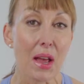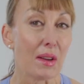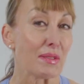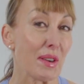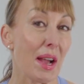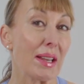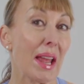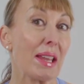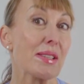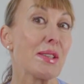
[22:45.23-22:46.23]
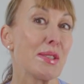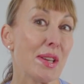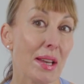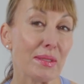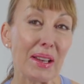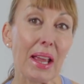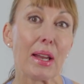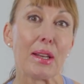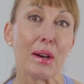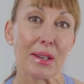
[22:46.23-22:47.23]
Friday is generally a
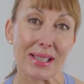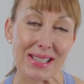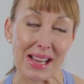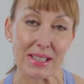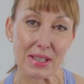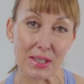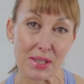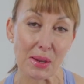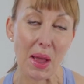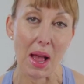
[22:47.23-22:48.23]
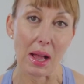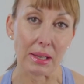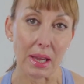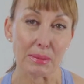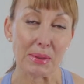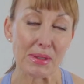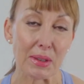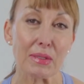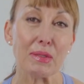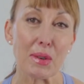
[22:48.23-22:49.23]
longer session, so I'm going to be
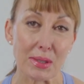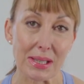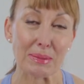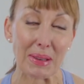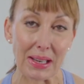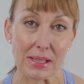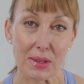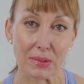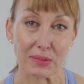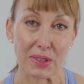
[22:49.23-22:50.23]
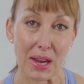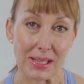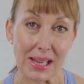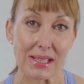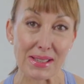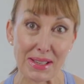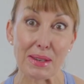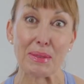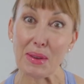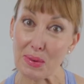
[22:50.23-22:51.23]
doing 40 minutes on Friday, so it's
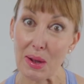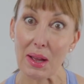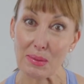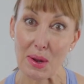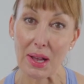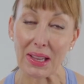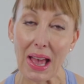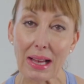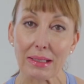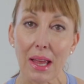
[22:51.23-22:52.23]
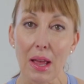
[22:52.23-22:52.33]
going to be quite a workout.